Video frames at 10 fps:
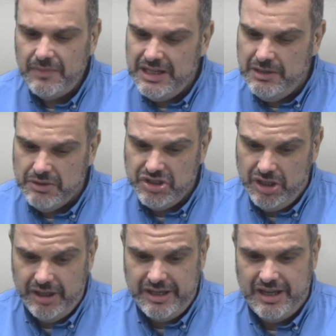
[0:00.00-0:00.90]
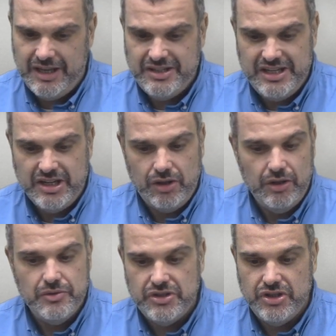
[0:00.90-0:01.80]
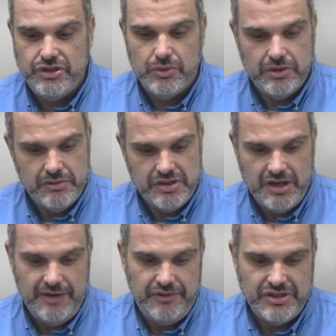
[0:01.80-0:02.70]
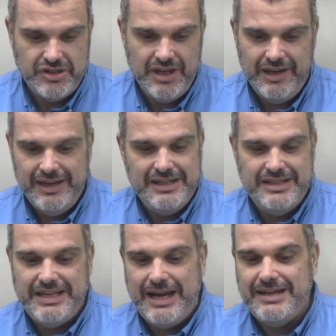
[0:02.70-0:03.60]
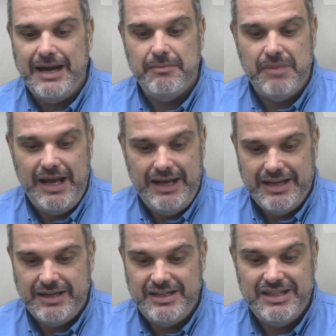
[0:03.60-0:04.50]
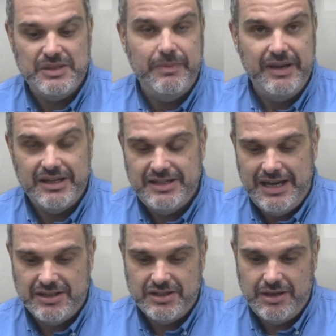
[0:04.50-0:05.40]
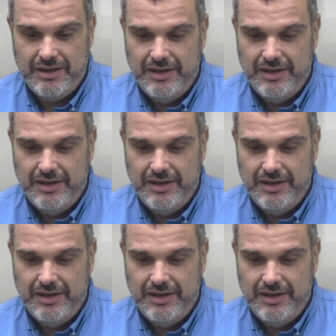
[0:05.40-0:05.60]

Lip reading: He was talking as he closed the door to his office and sat down behind his big desk,